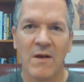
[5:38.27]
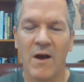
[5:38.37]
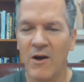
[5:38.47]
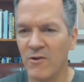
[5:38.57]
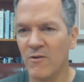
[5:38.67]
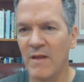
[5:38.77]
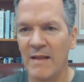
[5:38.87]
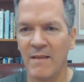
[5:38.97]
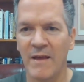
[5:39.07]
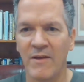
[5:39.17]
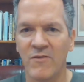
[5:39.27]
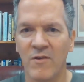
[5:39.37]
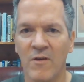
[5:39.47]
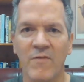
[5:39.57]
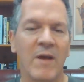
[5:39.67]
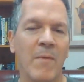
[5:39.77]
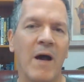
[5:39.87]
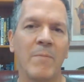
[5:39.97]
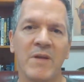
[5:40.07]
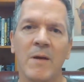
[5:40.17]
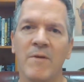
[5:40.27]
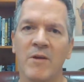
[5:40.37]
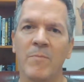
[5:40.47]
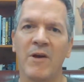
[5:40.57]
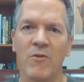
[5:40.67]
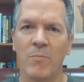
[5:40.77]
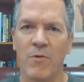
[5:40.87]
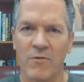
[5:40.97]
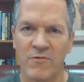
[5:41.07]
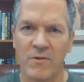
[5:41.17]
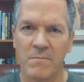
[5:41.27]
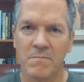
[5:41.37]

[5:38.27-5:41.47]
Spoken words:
under that lens of, am I becoming a better person?